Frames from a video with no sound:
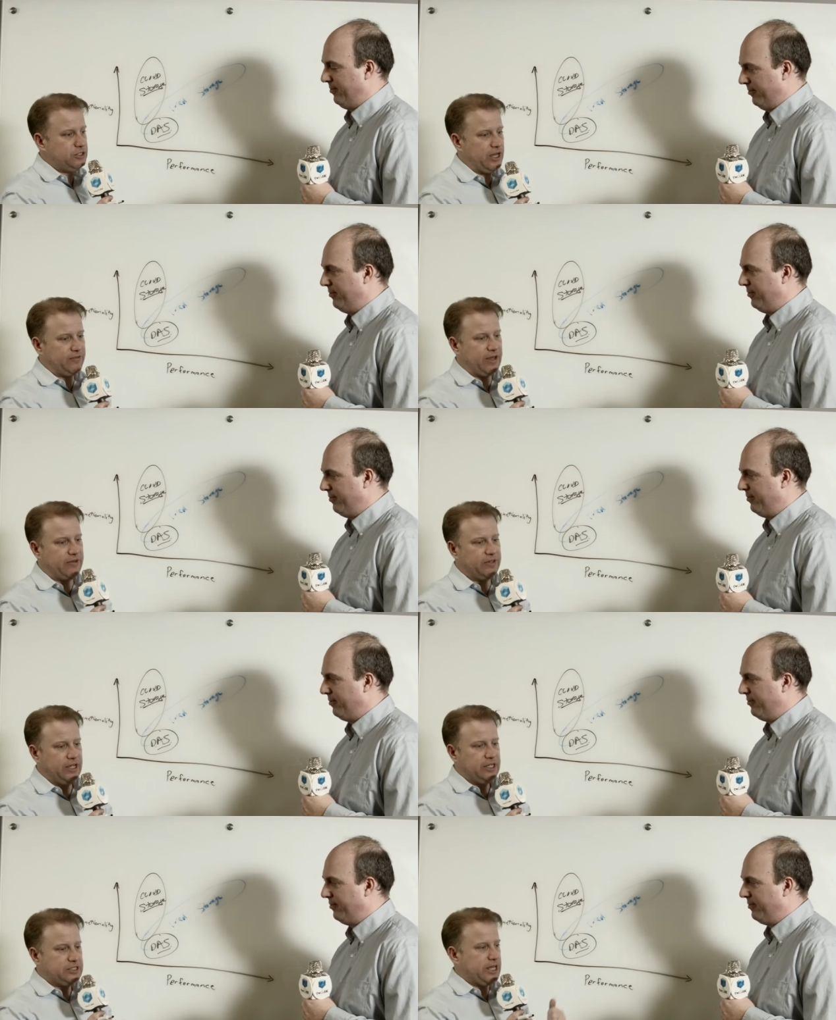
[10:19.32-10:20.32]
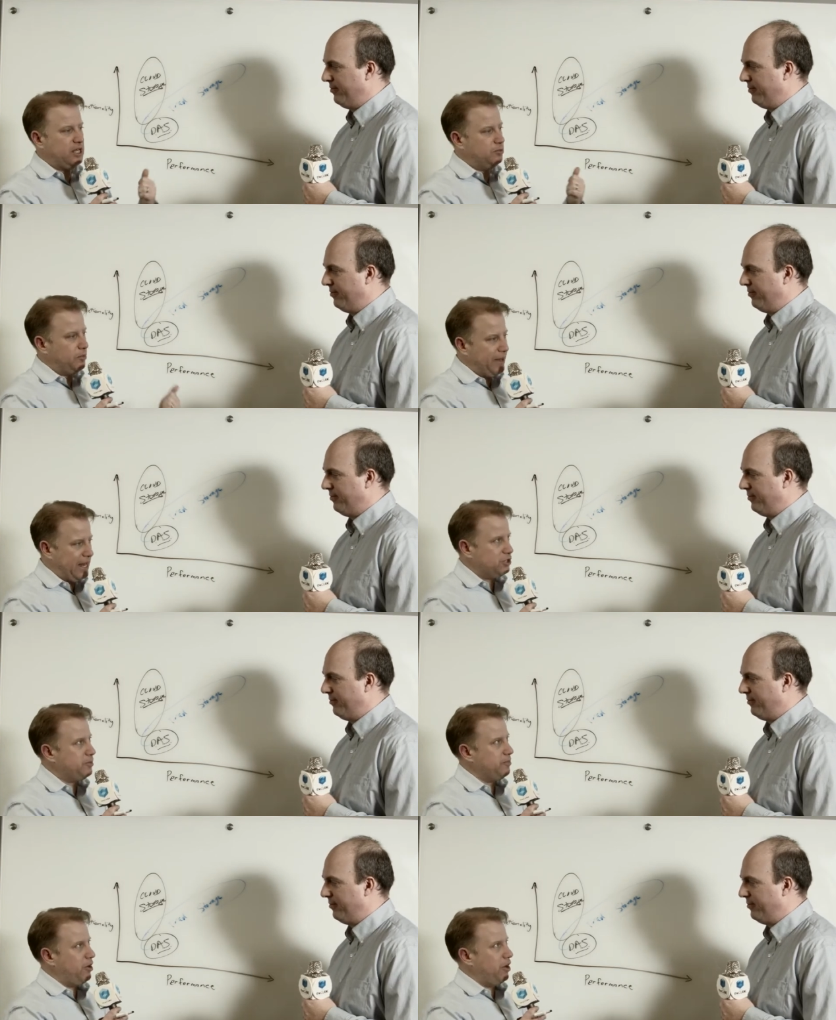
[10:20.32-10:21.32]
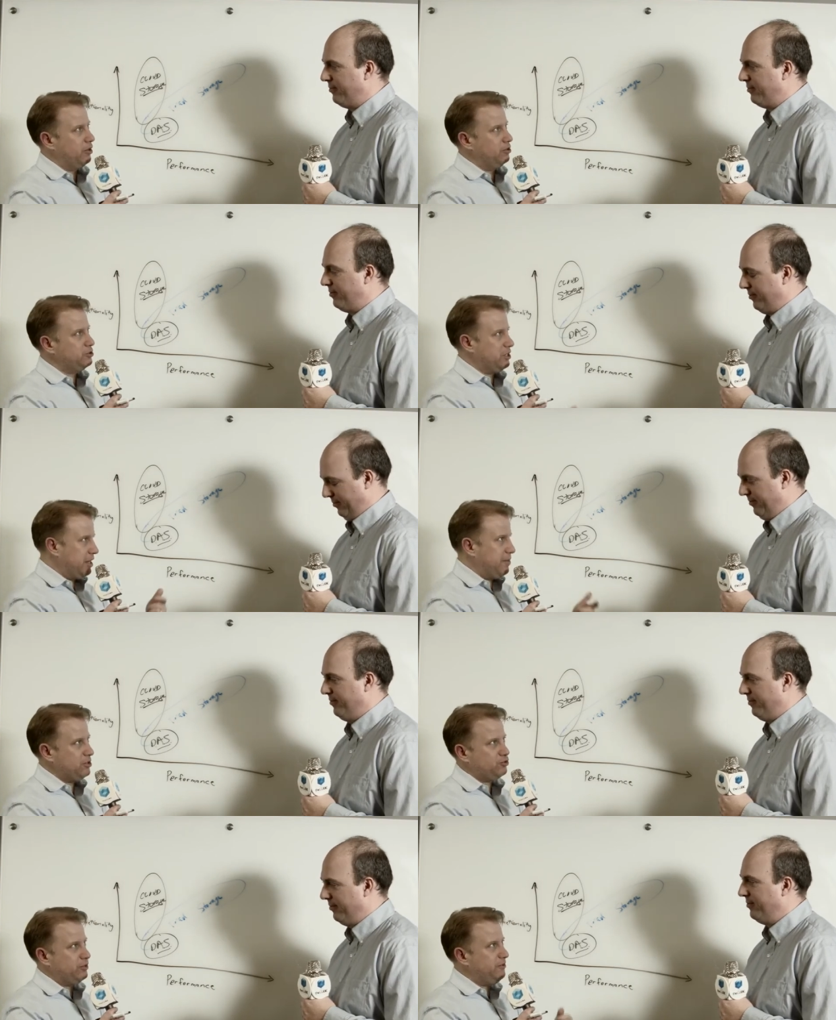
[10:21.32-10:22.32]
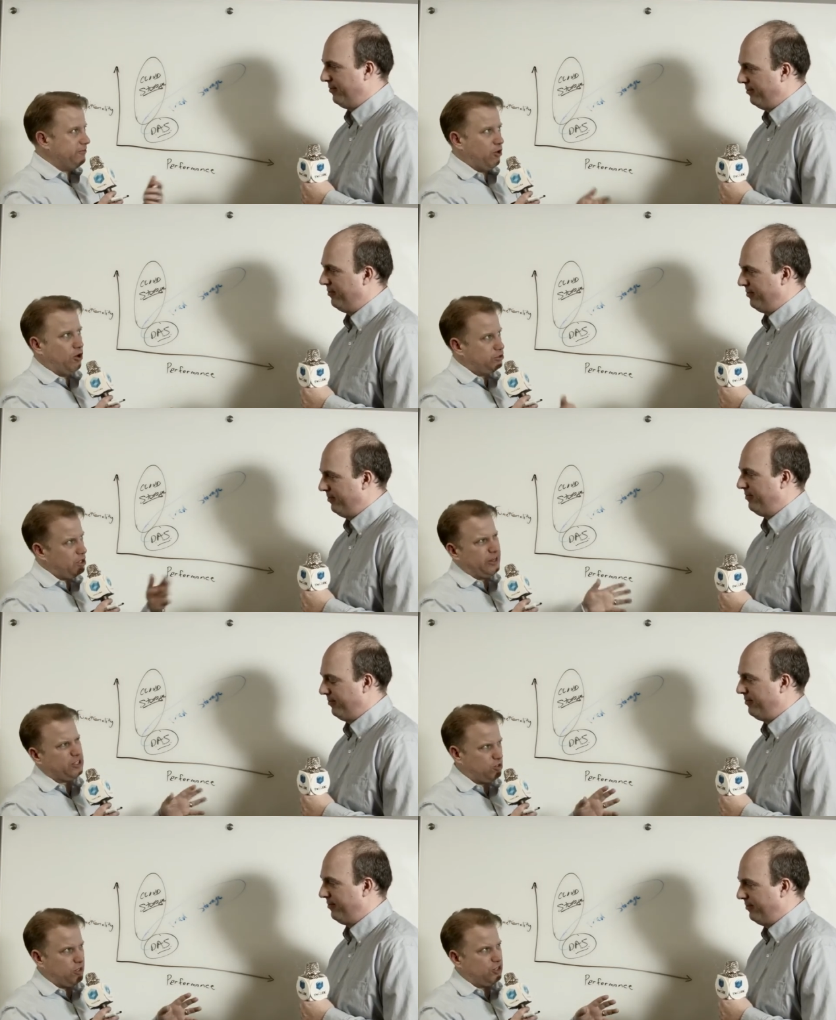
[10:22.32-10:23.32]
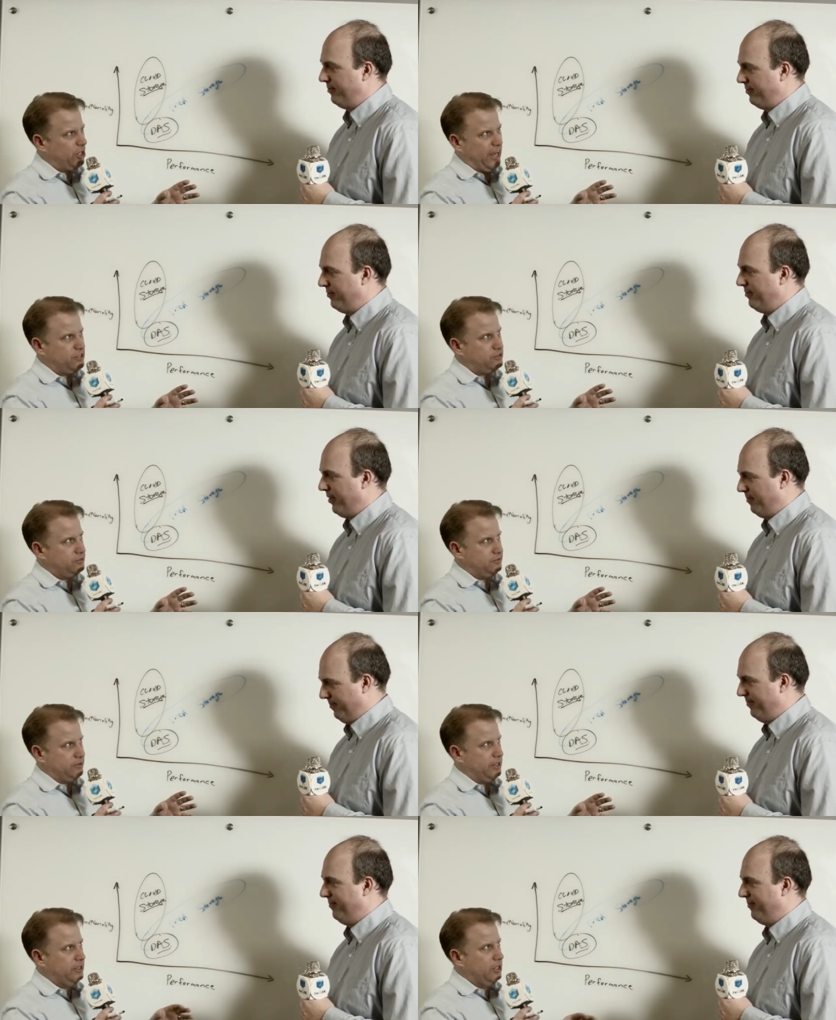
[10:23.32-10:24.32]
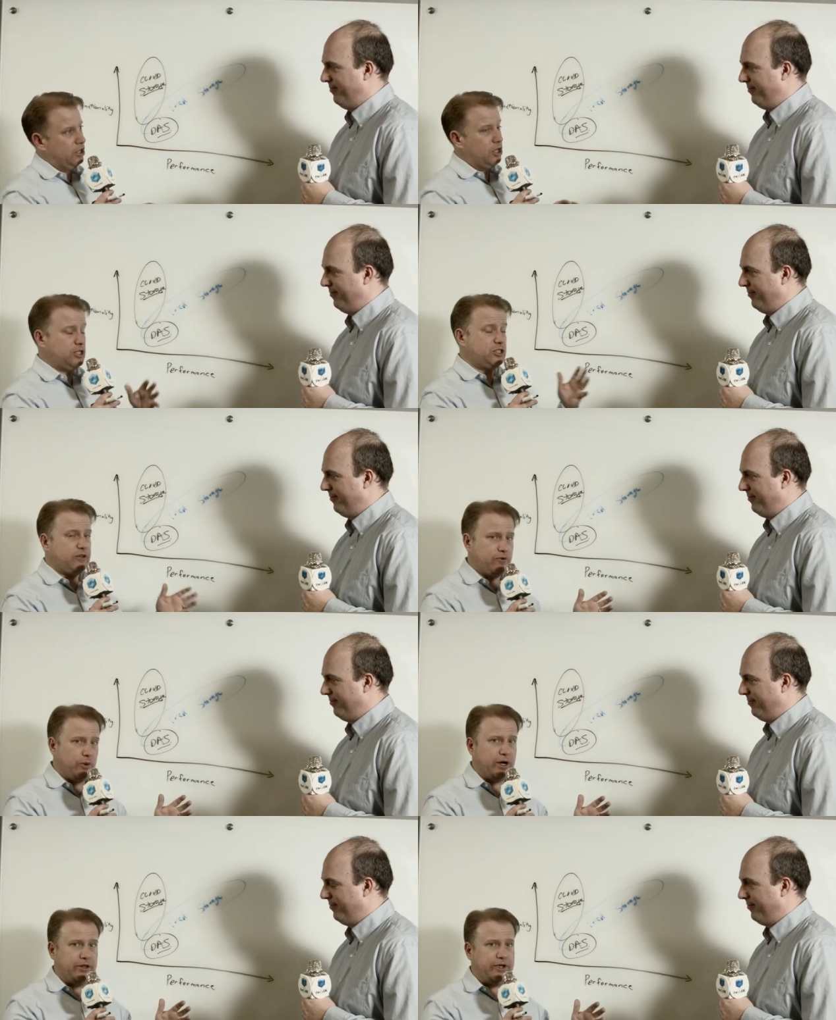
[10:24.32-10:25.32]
Speaker 1: you have to have scalable management models, telemetry, fault, all that sort of jazz, right? Lots of stuff going on